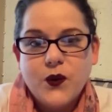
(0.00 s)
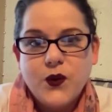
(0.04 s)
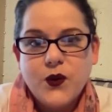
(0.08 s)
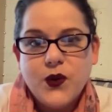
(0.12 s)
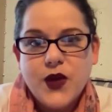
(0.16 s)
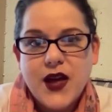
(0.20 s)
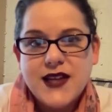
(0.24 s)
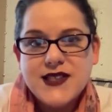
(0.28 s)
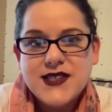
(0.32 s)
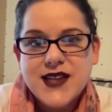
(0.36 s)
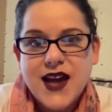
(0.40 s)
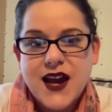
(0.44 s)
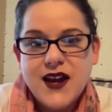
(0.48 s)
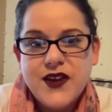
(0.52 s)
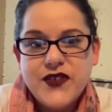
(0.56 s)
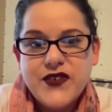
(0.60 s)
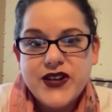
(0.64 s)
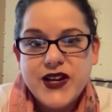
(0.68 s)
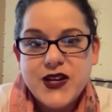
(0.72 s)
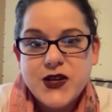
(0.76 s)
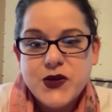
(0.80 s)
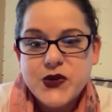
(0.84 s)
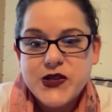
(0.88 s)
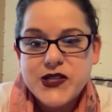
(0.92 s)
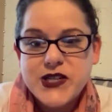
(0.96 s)
as kind of an
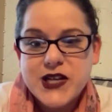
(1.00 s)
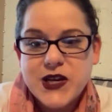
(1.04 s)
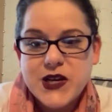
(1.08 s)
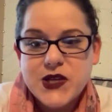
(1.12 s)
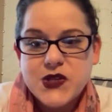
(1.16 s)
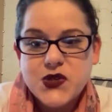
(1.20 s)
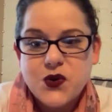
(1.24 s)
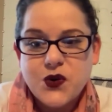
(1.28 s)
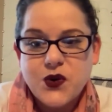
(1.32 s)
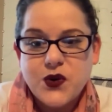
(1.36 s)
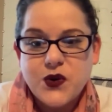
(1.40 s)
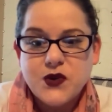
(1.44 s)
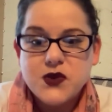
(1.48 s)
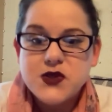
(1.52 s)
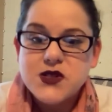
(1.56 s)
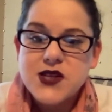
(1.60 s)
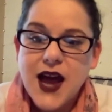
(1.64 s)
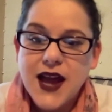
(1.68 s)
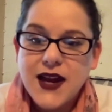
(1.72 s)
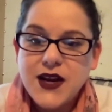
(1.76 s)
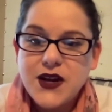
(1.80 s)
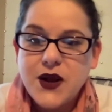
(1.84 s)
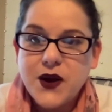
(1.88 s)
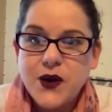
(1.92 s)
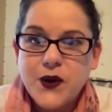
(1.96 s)
interesting historical
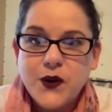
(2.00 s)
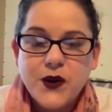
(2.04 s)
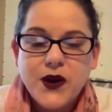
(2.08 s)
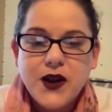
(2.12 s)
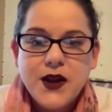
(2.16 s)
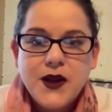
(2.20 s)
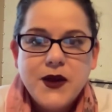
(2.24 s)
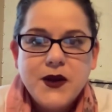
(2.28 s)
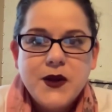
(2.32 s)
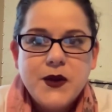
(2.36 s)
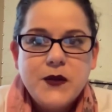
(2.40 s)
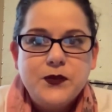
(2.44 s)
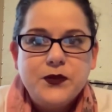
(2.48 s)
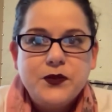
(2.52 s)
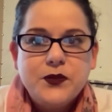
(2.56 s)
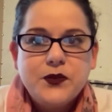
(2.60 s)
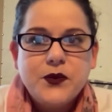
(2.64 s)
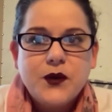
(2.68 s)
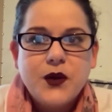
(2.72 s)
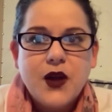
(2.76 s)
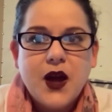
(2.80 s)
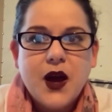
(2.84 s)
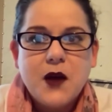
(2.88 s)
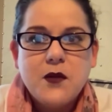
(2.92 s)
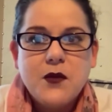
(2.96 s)
side note,
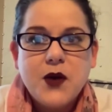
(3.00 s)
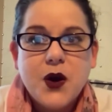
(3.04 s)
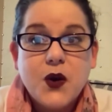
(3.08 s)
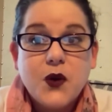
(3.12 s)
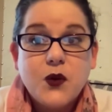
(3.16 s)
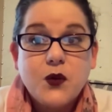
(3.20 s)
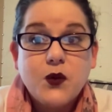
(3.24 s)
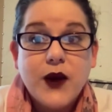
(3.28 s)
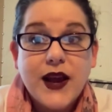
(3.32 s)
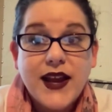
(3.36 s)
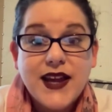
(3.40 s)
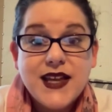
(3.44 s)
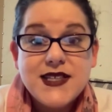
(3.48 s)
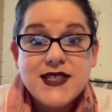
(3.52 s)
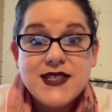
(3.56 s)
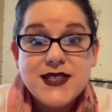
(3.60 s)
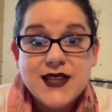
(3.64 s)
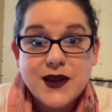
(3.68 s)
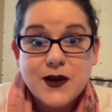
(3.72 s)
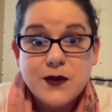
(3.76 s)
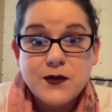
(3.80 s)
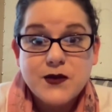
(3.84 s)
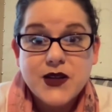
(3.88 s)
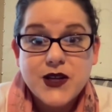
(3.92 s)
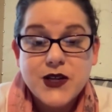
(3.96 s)
her
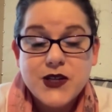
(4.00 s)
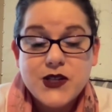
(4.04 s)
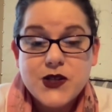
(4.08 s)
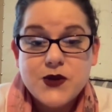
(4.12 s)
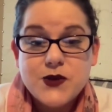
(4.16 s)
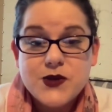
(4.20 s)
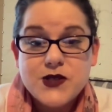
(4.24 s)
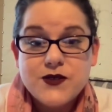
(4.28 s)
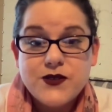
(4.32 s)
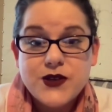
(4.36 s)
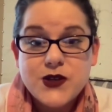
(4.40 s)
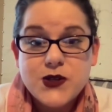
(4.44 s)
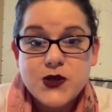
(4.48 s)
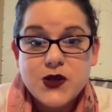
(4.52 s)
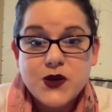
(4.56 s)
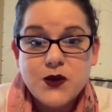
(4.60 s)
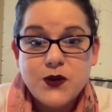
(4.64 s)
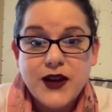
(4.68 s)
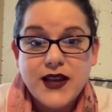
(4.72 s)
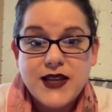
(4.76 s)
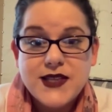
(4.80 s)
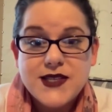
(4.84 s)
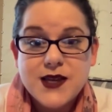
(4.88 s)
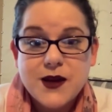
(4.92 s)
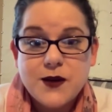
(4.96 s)
ransom, because she was eventually
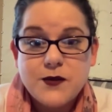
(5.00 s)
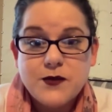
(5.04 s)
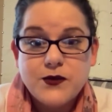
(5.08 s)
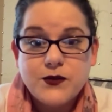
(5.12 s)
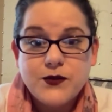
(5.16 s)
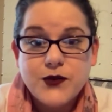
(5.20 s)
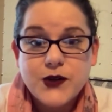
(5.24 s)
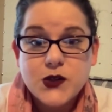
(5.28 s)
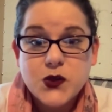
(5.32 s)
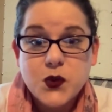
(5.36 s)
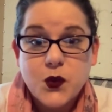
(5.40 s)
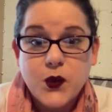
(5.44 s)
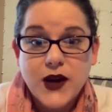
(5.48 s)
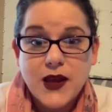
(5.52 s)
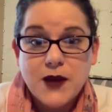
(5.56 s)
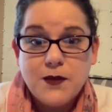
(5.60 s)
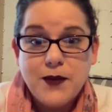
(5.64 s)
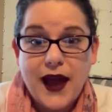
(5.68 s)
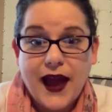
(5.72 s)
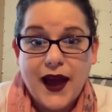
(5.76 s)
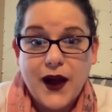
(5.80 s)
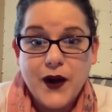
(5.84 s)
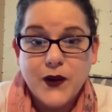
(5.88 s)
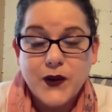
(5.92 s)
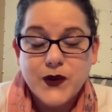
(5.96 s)
ransomed for 20
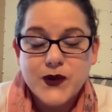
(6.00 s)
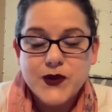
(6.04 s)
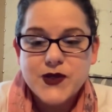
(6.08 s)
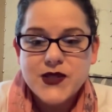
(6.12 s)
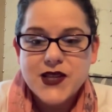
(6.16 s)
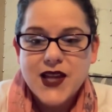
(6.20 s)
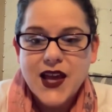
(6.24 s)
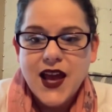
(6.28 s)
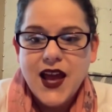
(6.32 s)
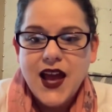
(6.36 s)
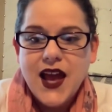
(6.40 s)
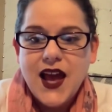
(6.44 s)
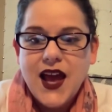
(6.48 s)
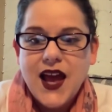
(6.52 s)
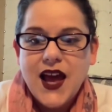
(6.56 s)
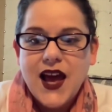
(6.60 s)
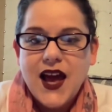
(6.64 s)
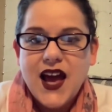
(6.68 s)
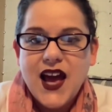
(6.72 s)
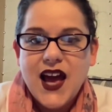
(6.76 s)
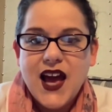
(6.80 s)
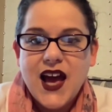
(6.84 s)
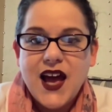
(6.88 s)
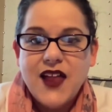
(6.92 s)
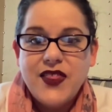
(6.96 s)
pounds,
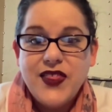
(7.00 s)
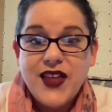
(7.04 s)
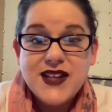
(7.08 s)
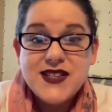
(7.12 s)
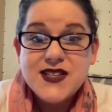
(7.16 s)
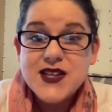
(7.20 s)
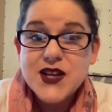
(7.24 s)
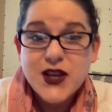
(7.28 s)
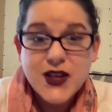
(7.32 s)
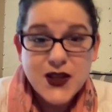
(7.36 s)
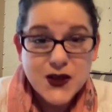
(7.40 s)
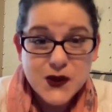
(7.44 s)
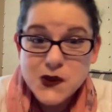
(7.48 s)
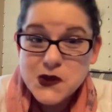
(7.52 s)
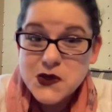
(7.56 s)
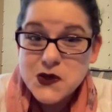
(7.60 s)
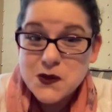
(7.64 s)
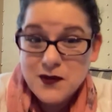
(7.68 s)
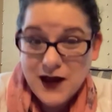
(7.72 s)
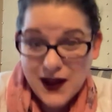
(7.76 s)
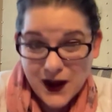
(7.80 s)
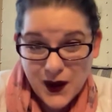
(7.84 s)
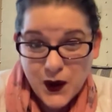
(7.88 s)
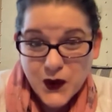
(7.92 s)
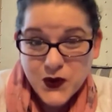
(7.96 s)
that's a huge
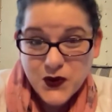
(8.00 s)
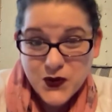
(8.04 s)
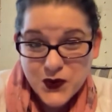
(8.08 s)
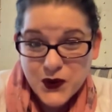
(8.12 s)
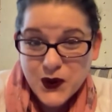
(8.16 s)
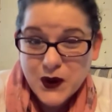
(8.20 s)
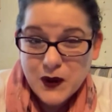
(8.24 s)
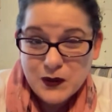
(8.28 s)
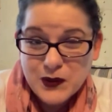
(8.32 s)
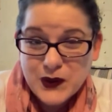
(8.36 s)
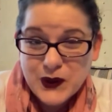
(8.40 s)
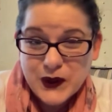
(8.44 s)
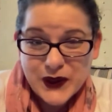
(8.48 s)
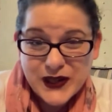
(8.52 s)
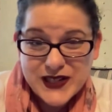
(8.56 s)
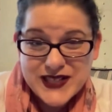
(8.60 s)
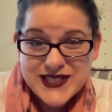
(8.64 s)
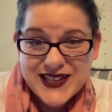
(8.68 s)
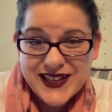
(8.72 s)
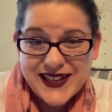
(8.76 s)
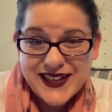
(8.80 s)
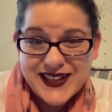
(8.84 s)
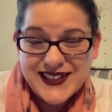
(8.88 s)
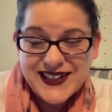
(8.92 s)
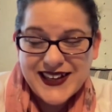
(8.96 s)
amount for a
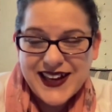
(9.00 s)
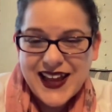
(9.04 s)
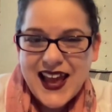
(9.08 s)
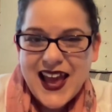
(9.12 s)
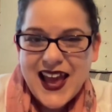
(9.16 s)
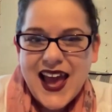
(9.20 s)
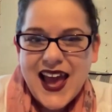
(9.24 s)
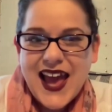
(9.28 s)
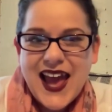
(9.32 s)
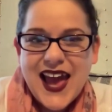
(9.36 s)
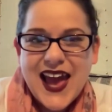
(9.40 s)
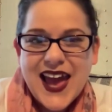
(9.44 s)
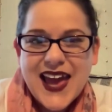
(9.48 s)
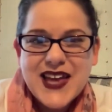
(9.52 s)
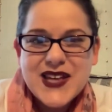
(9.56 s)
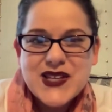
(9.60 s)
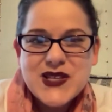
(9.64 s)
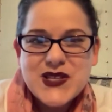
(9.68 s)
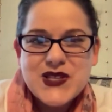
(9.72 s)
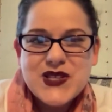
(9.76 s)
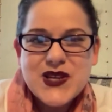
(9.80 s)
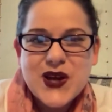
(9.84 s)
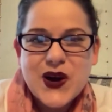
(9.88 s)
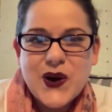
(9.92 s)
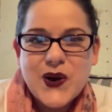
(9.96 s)
Puritan. And
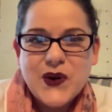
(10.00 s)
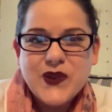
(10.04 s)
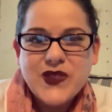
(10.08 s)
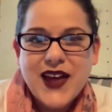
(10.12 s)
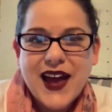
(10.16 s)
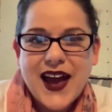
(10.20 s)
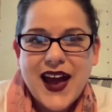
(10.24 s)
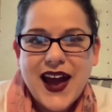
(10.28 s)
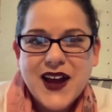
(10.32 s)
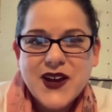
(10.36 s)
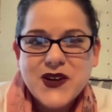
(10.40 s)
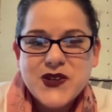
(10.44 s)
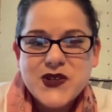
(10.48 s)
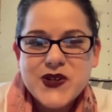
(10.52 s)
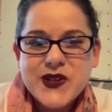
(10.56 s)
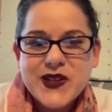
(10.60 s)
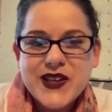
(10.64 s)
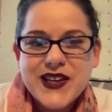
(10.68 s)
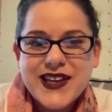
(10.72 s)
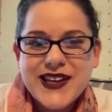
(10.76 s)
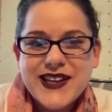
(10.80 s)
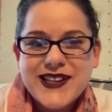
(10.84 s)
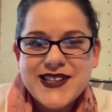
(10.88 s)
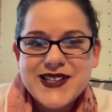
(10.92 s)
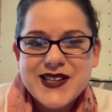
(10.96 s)
so they
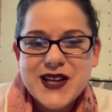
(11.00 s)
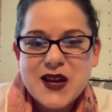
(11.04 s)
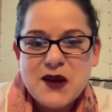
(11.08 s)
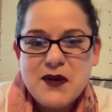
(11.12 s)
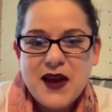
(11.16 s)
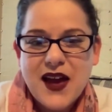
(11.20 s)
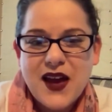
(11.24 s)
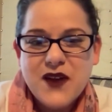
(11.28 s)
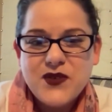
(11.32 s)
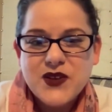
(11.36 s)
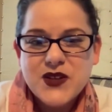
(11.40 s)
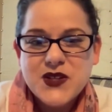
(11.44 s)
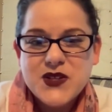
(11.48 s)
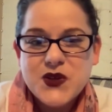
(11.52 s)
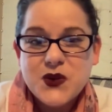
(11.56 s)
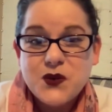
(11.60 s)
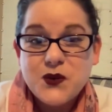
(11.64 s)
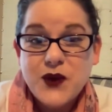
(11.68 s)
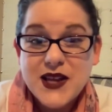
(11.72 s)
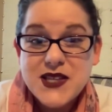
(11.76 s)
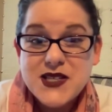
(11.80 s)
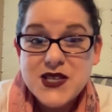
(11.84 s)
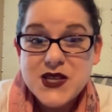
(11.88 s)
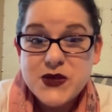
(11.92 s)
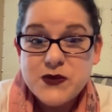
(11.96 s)
actually ended up having to
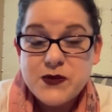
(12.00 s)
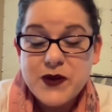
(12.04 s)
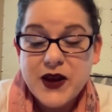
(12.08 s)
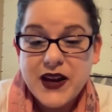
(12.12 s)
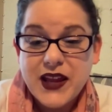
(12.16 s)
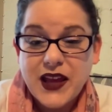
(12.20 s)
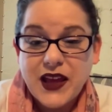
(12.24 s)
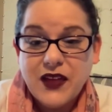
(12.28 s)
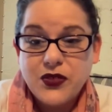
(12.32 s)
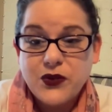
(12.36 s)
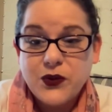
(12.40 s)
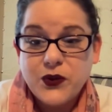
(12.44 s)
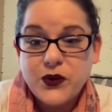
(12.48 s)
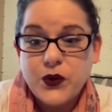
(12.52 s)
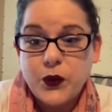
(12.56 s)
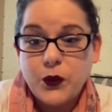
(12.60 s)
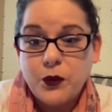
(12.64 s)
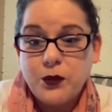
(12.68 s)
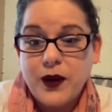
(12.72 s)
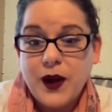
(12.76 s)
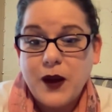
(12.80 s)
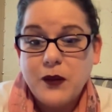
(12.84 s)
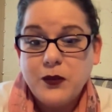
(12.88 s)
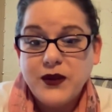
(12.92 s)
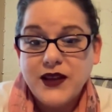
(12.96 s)
raise this money through
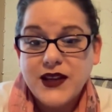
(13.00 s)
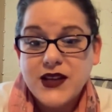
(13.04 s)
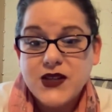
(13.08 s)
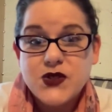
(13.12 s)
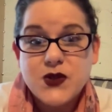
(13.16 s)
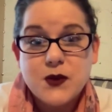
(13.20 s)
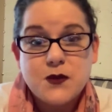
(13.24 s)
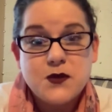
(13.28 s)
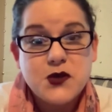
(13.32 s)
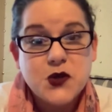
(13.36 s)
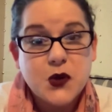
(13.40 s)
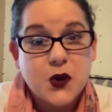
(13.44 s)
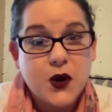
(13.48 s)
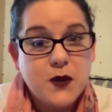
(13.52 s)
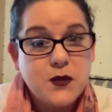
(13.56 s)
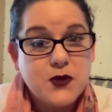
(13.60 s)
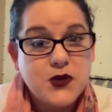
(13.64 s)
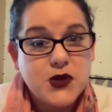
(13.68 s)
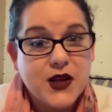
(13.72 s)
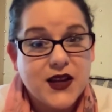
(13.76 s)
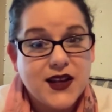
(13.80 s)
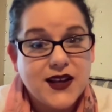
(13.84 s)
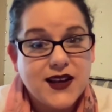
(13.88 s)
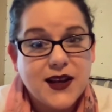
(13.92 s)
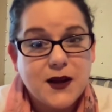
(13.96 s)
public
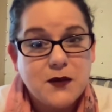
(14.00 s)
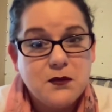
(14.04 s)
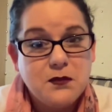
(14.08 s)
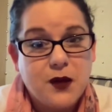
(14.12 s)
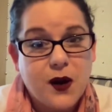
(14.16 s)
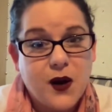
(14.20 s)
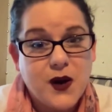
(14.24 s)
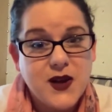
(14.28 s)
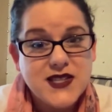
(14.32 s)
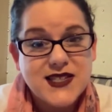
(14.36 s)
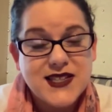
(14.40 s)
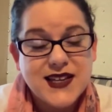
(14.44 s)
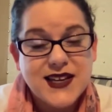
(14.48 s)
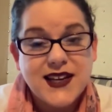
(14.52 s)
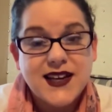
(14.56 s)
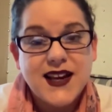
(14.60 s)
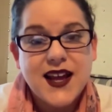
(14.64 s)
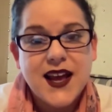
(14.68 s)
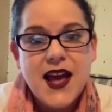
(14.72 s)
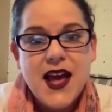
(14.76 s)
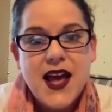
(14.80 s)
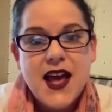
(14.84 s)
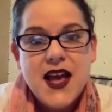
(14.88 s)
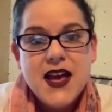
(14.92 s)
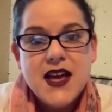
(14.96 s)
subscription in Boston.
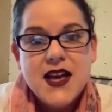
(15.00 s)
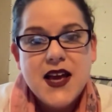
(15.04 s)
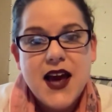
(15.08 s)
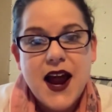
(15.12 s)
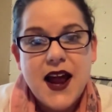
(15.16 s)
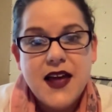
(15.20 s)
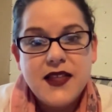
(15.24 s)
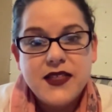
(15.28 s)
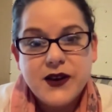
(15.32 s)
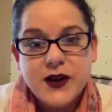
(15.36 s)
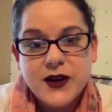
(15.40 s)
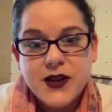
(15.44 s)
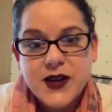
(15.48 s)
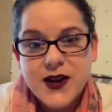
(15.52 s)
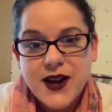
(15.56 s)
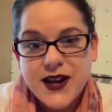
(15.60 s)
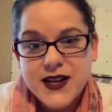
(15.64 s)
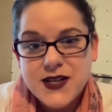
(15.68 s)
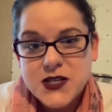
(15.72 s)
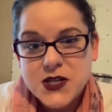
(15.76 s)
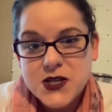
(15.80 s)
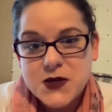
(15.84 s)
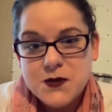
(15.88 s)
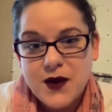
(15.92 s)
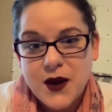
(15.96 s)
And I thought you
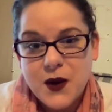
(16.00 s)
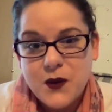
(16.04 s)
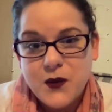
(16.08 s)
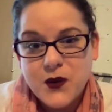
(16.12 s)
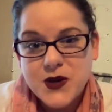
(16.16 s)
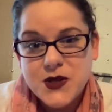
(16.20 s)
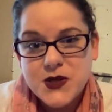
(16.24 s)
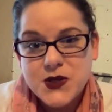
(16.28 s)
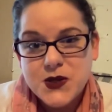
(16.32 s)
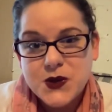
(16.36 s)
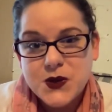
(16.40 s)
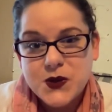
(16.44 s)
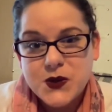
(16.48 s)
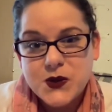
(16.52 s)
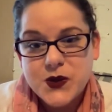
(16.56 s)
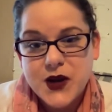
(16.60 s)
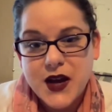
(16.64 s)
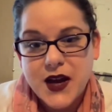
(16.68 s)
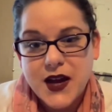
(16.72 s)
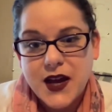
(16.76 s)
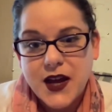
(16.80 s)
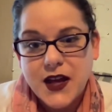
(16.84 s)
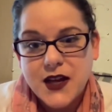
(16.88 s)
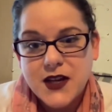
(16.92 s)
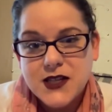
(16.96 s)
guys just might want
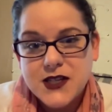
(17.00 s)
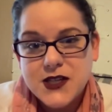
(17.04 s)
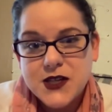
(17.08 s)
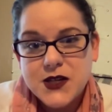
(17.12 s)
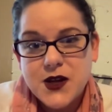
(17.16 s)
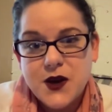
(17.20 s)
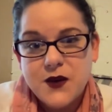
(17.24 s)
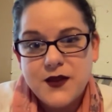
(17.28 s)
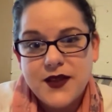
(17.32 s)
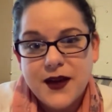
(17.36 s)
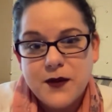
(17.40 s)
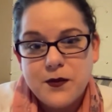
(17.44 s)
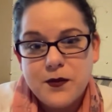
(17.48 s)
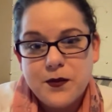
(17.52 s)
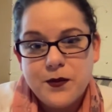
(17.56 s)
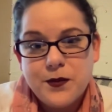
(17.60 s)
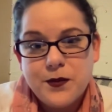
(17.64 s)
to know that